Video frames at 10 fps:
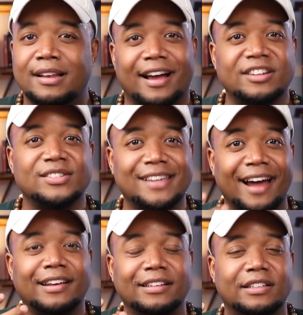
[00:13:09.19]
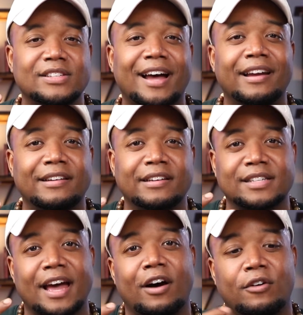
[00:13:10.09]
Like I just got to get these
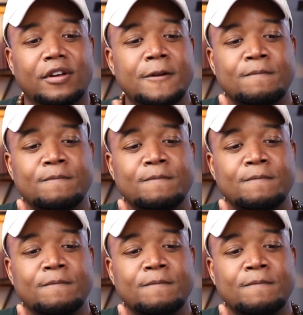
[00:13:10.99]
ideas out.